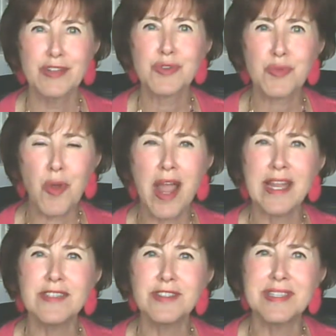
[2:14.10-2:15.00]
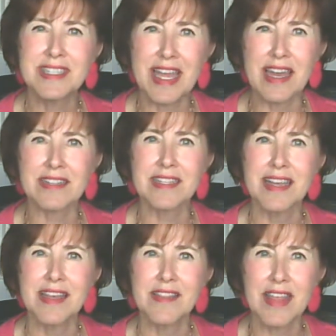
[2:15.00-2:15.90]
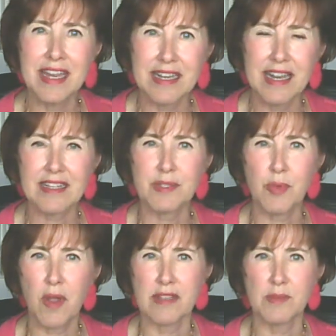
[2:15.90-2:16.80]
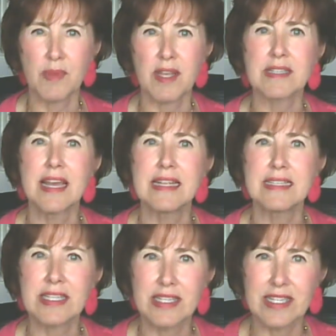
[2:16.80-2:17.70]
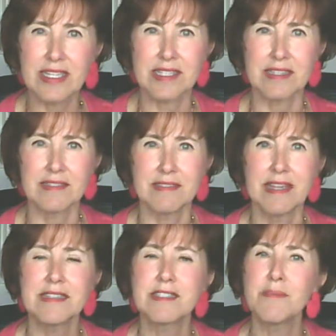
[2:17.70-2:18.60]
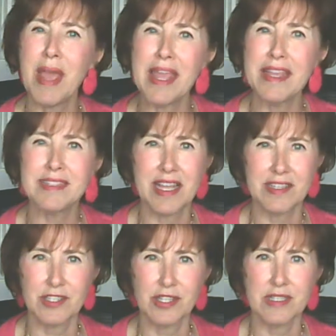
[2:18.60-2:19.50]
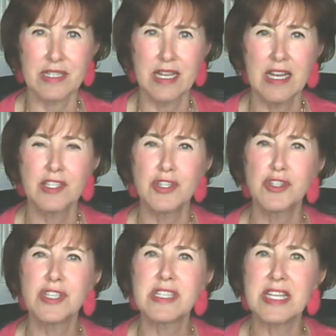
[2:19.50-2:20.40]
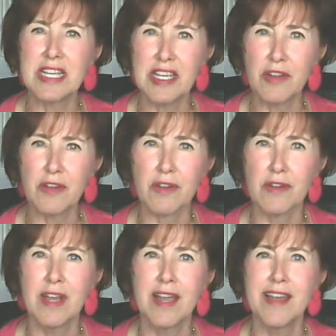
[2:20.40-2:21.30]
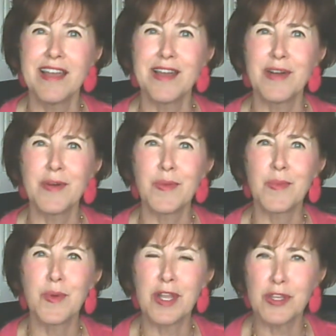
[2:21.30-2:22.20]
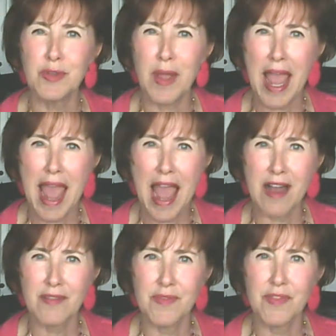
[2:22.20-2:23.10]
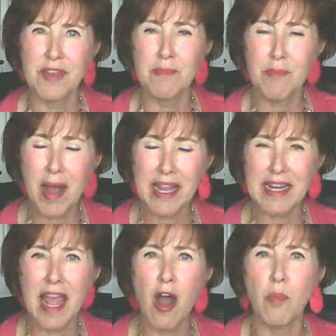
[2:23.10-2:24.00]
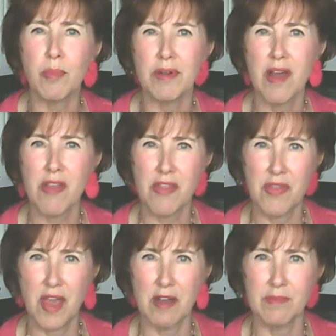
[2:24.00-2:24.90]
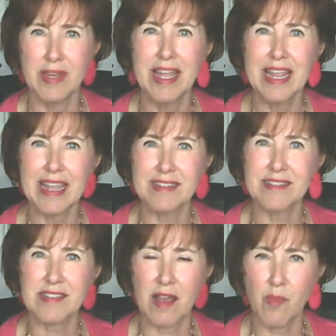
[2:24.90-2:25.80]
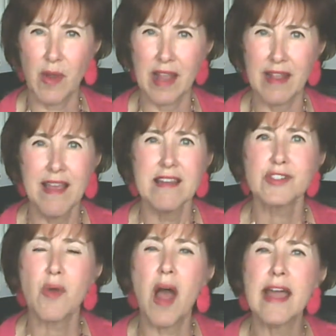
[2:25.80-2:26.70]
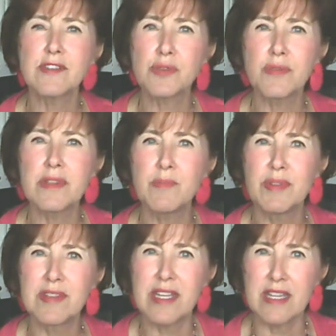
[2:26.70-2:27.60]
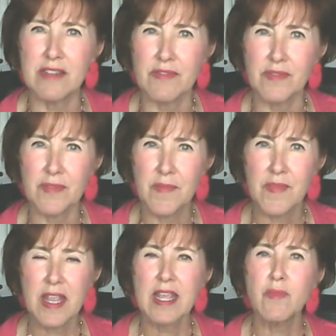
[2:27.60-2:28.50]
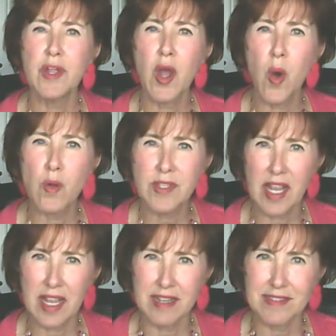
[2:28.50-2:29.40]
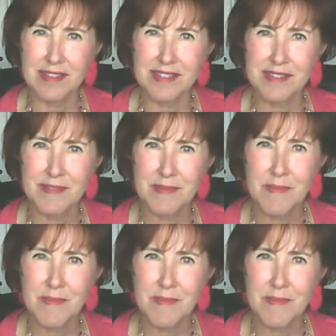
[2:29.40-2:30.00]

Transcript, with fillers: trying to get that next prospect to listen, to pay attention, to just hear what you have that might help them in some way. So I truly believe if we hold hands